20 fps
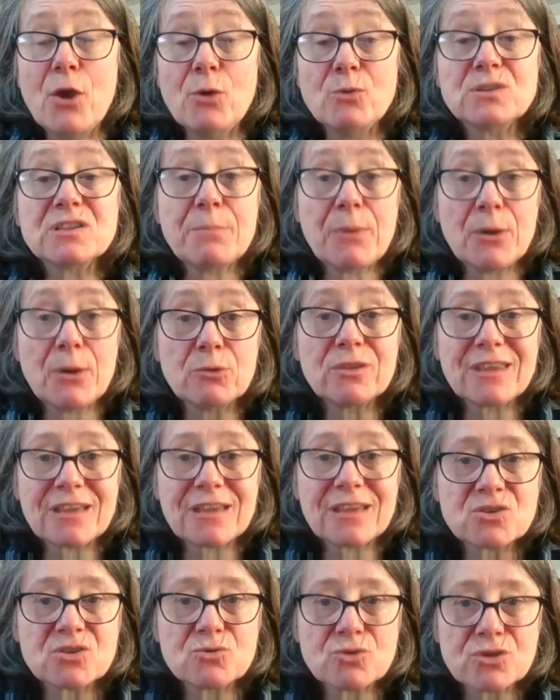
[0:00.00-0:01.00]
those are both
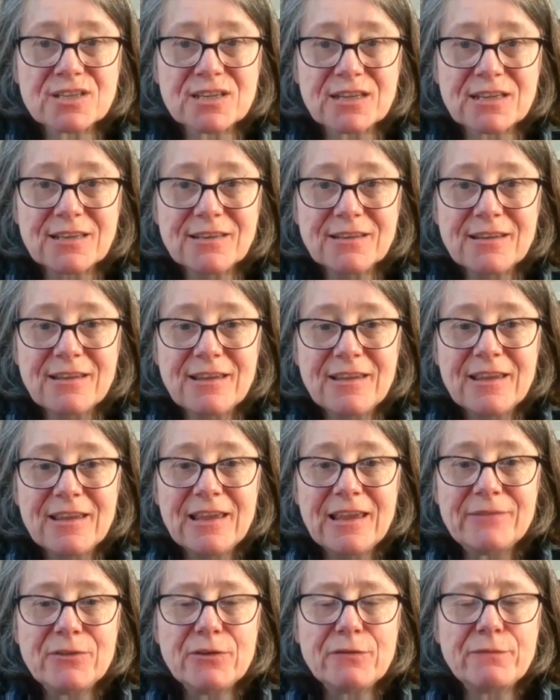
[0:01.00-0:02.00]
exhausting.
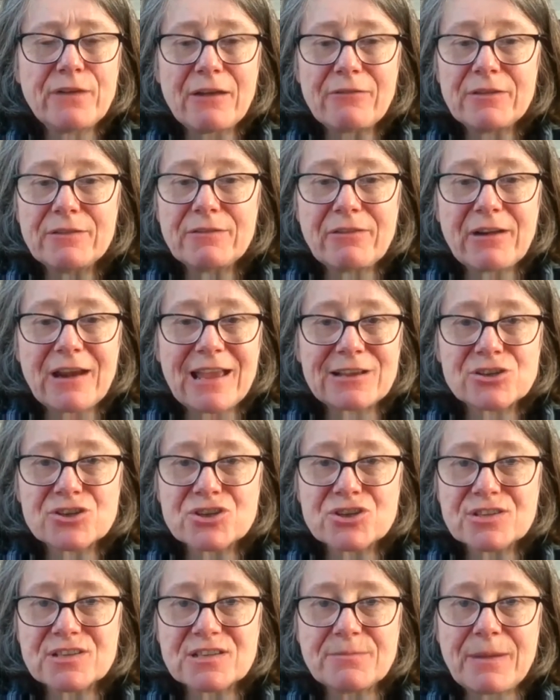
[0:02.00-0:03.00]
If you're very, very
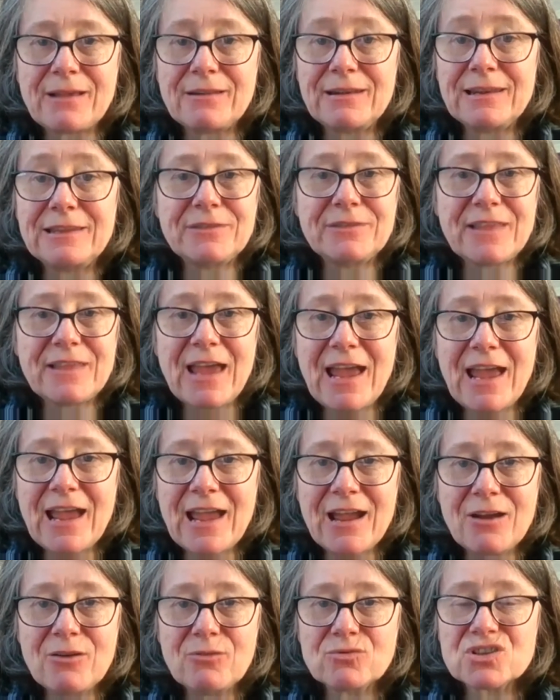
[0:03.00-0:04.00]
anxious about leaving the
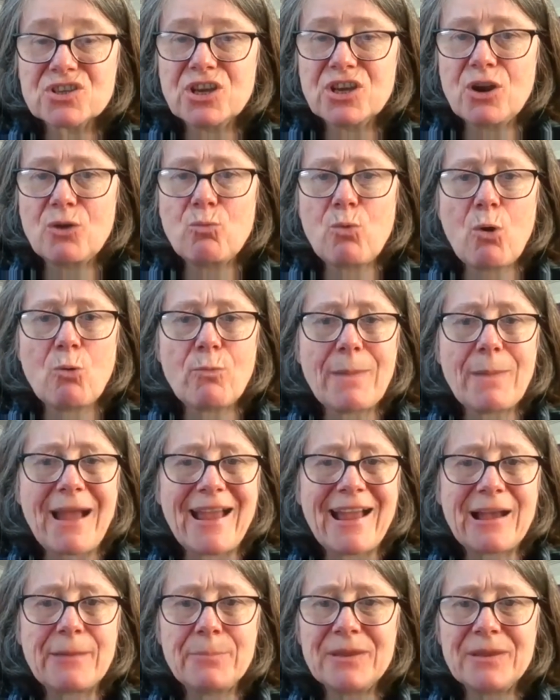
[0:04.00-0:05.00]
house, you know, what
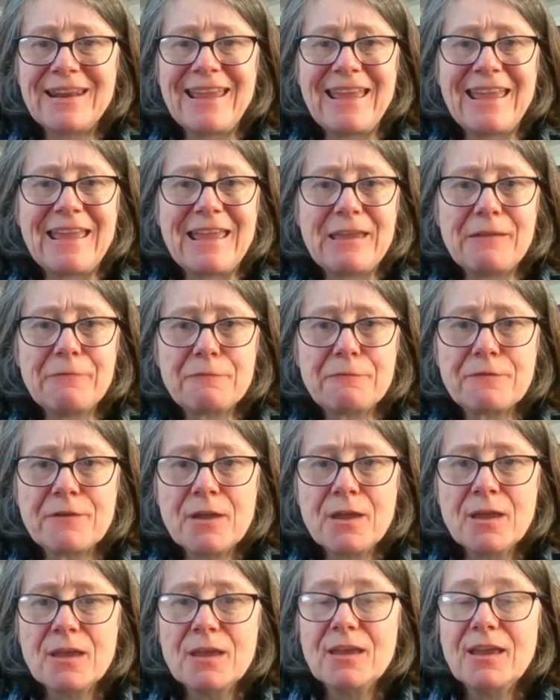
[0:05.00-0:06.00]
might happen if,
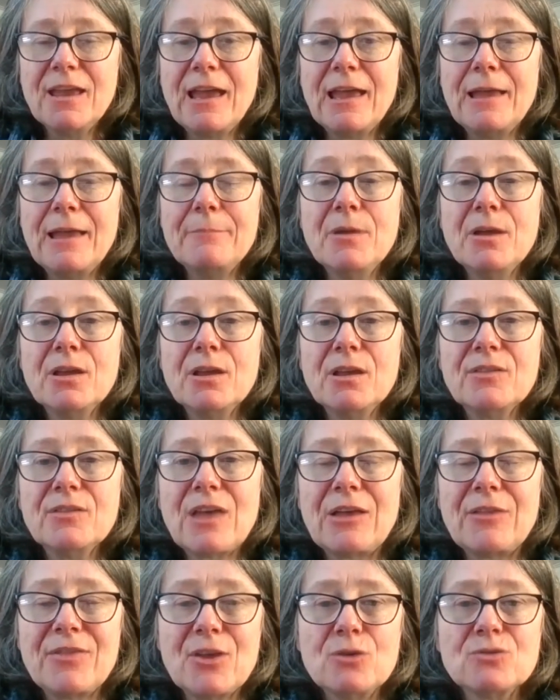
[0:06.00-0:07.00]
um,
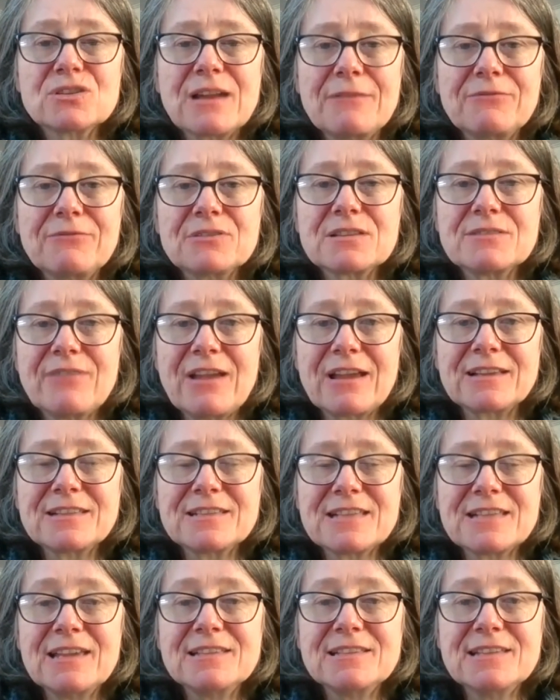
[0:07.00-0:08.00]
that those levels of
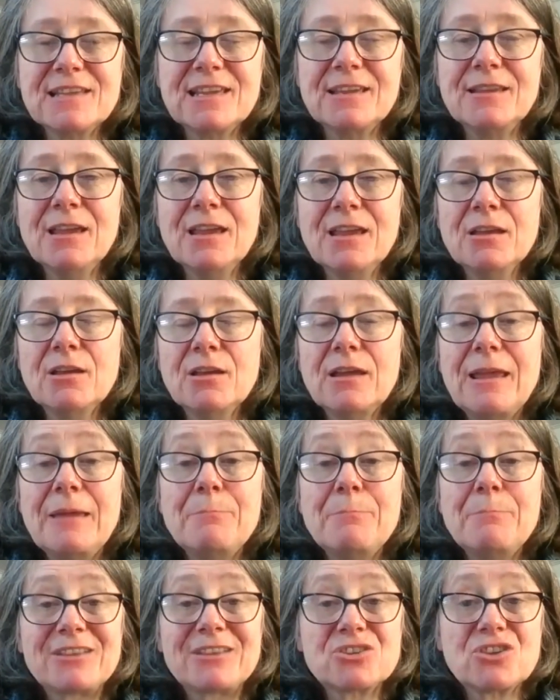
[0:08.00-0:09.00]
anxiety
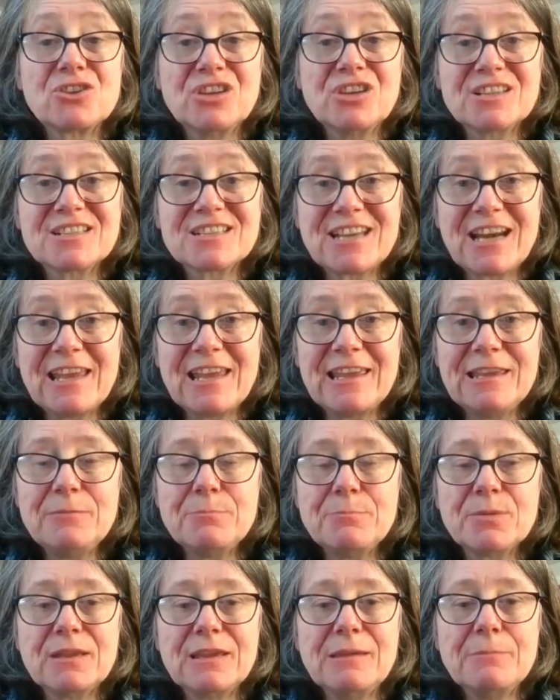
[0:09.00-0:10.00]
impact on your
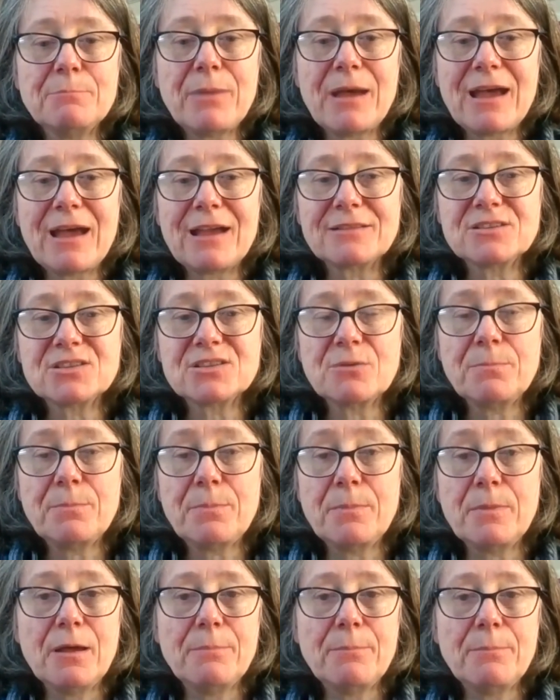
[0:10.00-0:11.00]
sleep, the impact of,
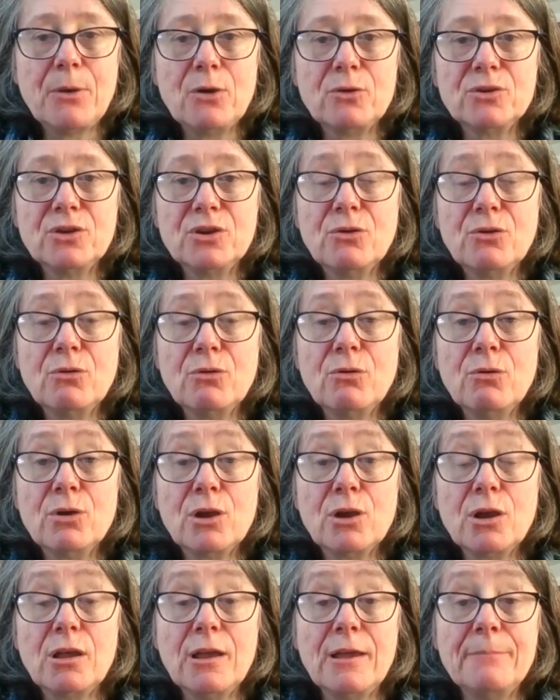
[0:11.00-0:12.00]
upon your
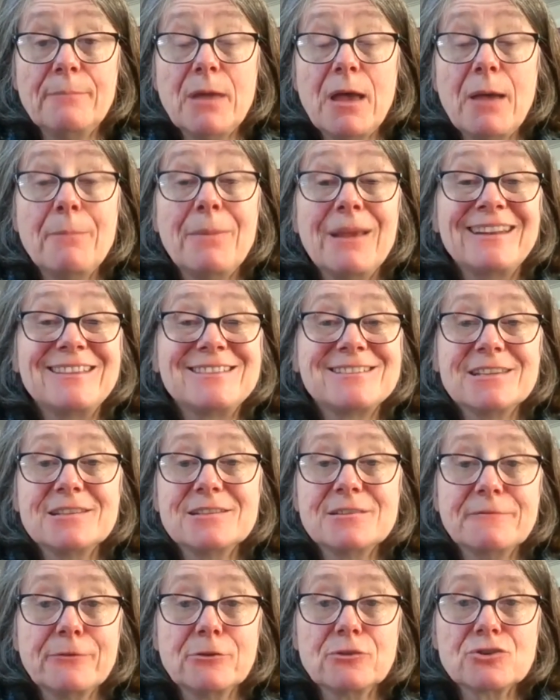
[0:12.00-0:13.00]
um, ability
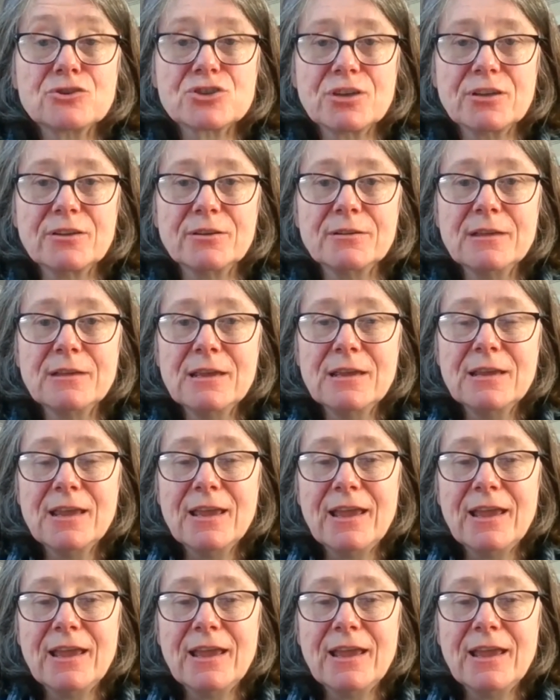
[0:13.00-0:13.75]
to function,